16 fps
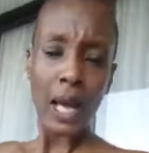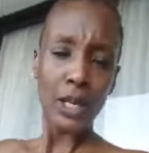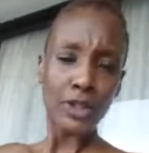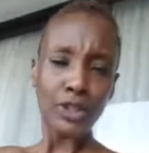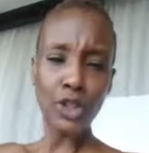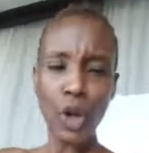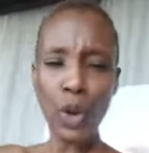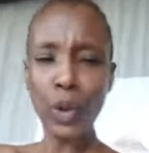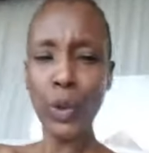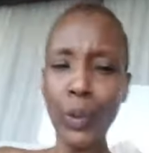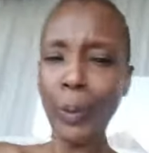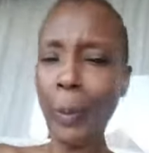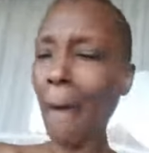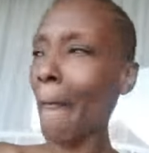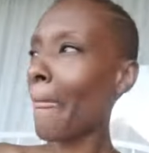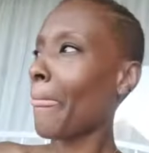So,
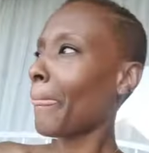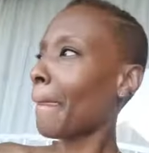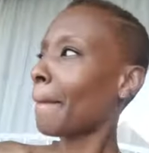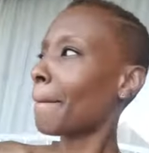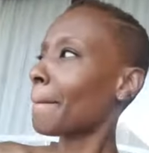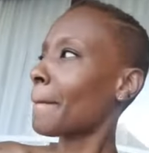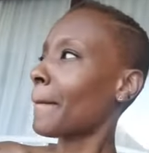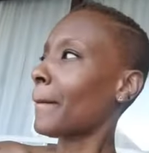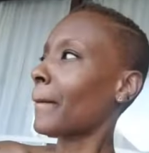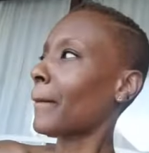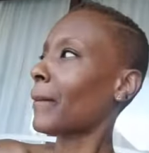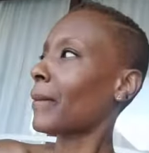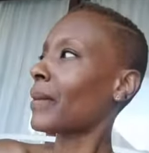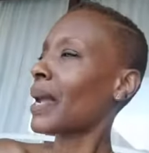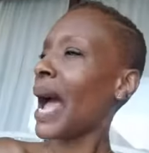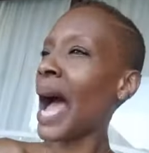
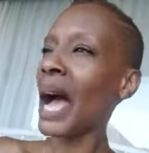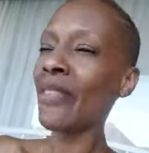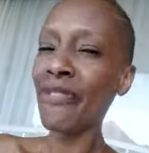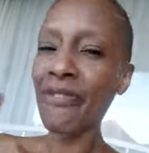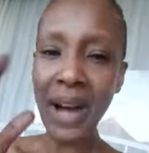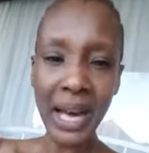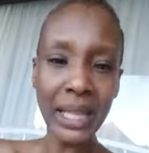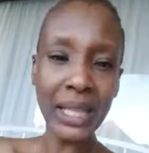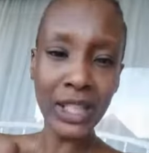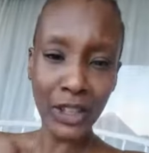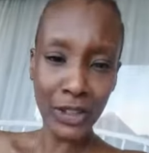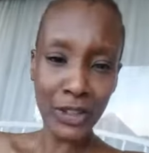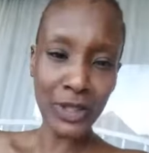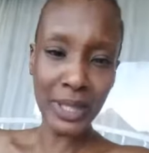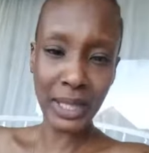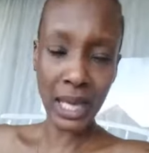I finally
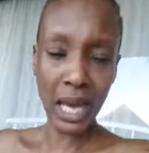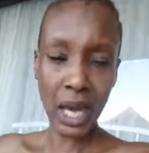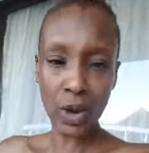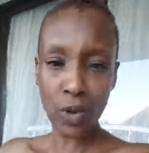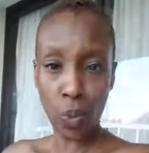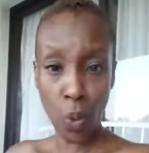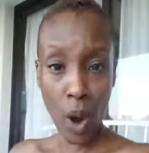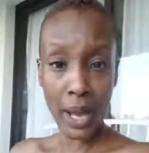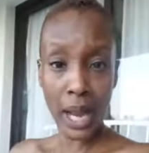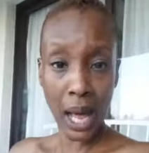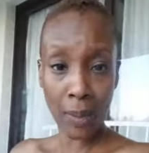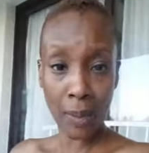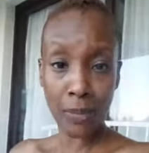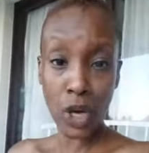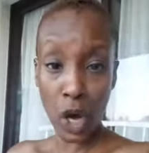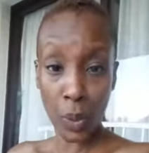understand what
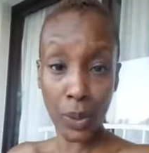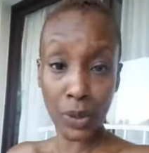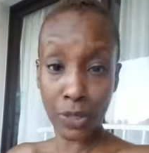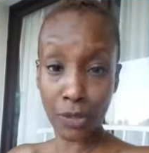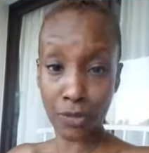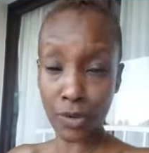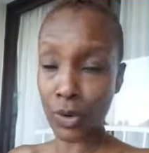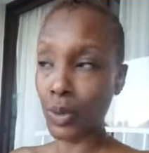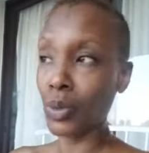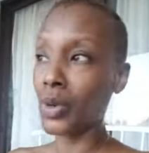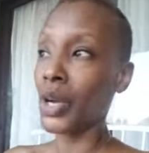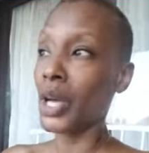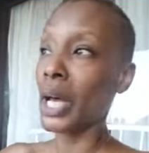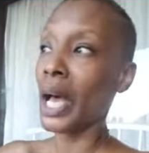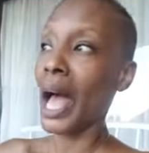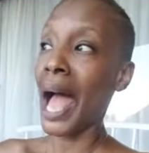I'm going through
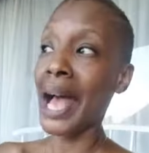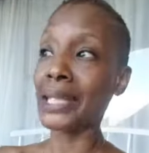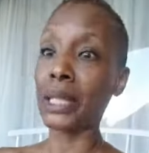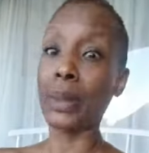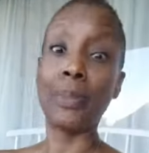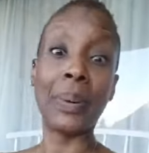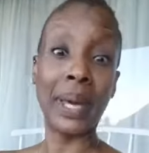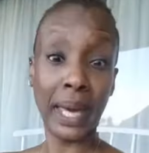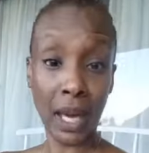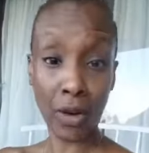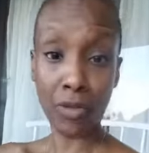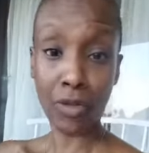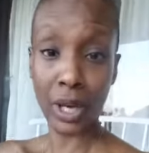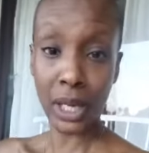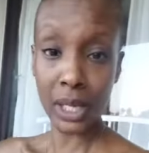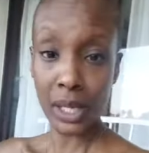as a
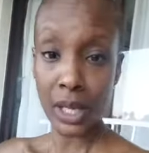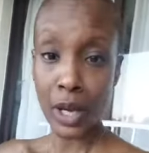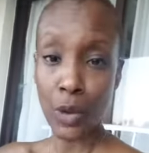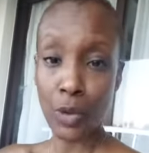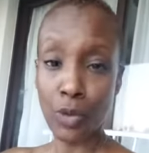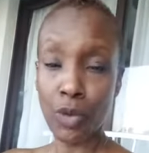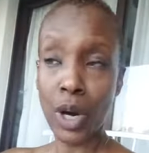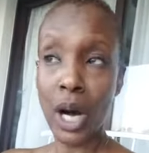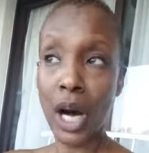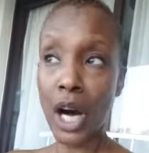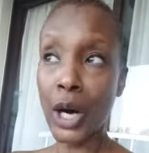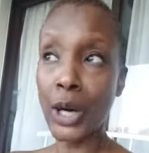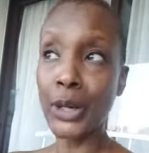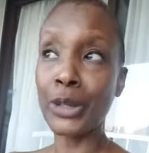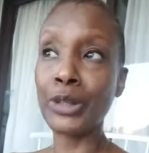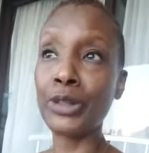parent
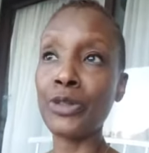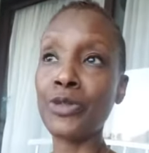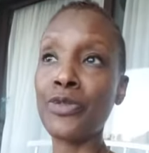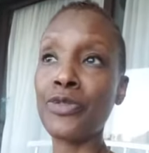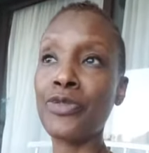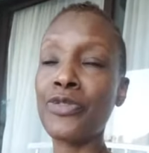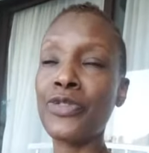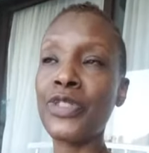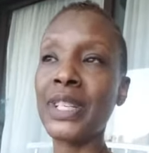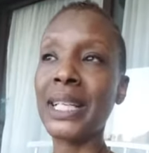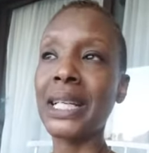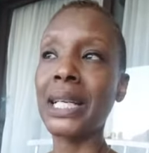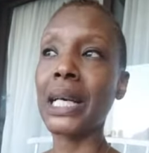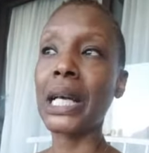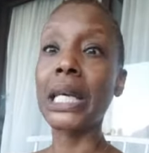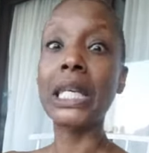of
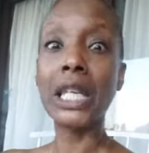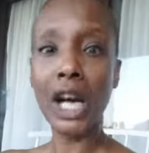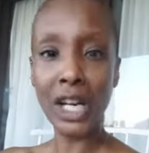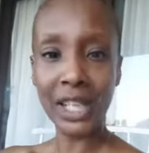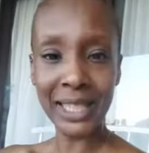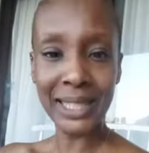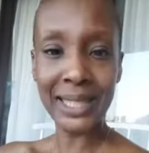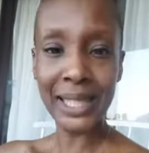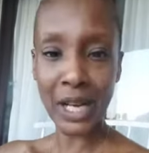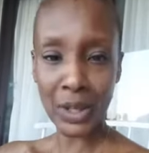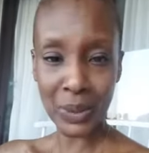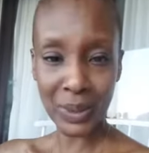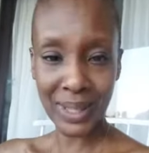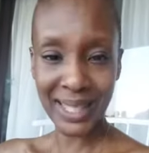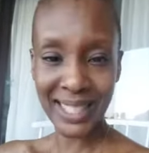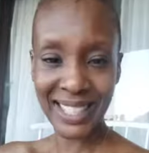young
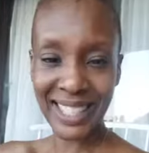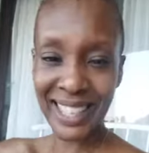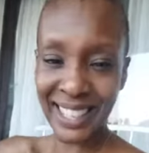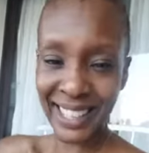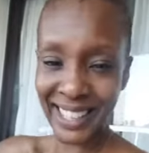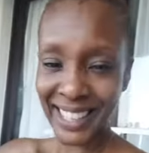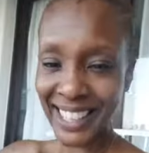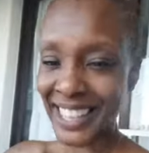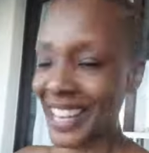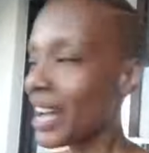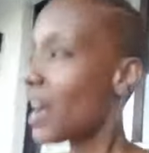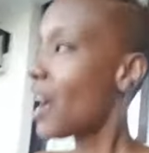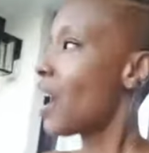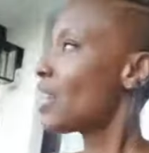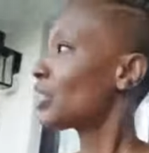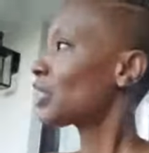adults.
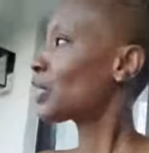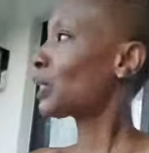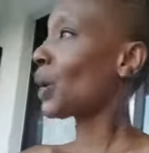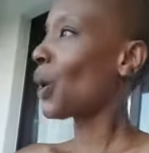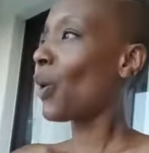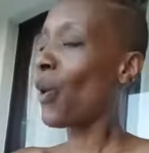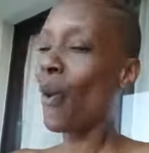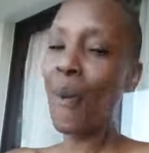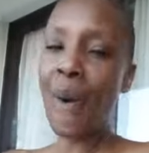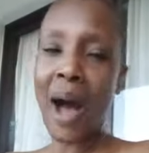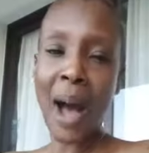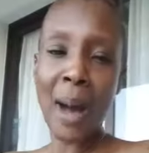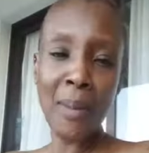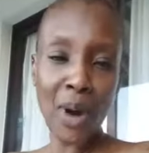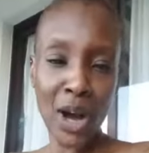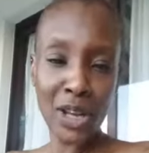So
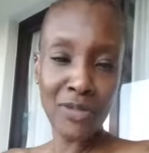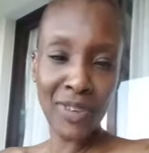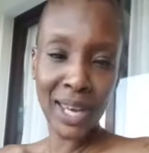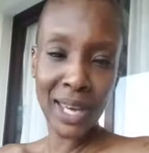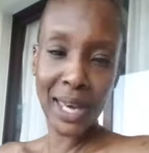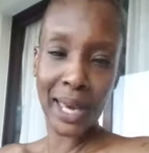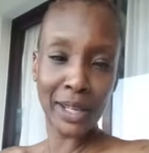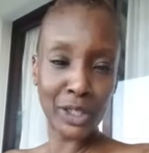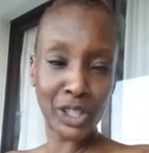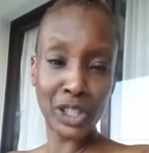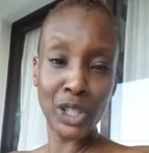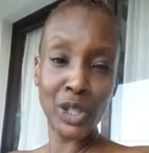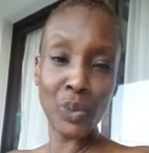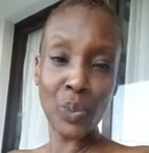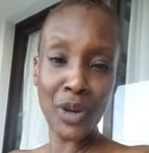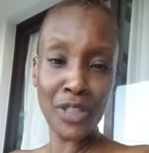I'm on
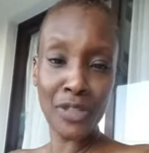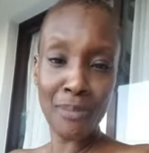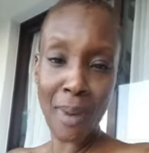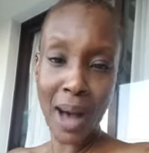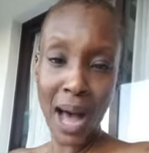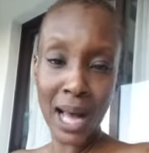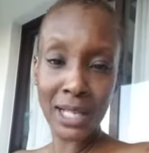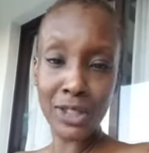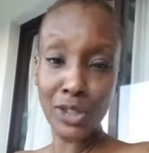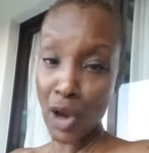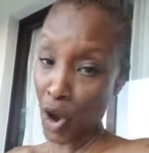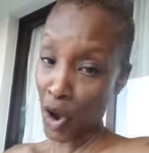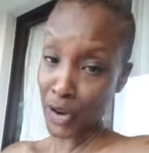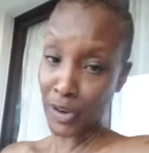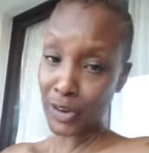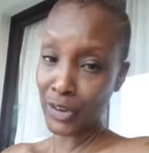vacation with my
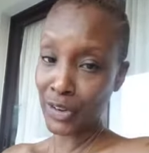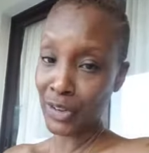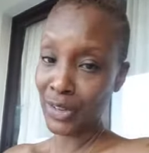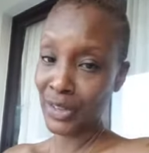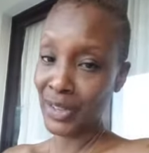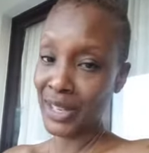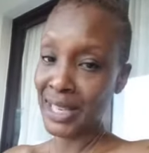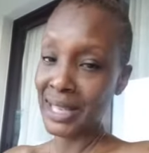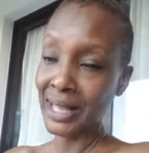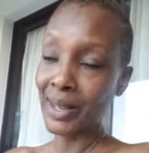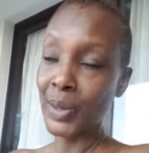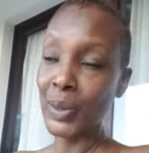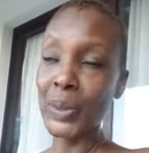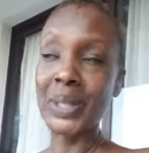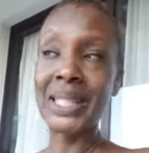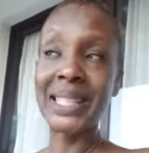daughter,
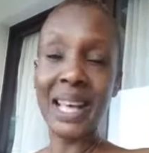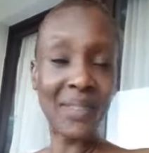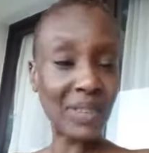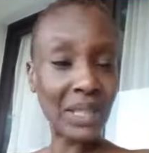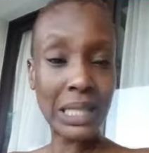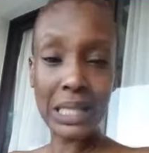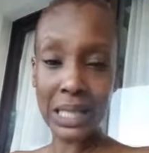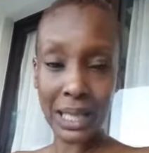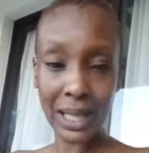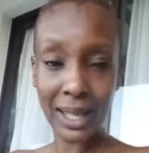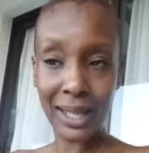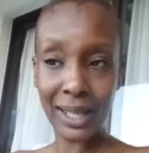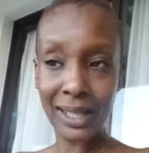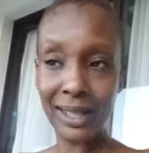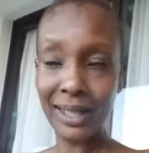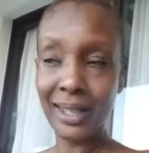who's
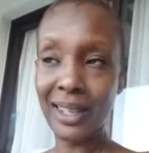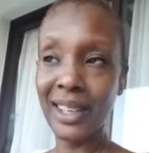17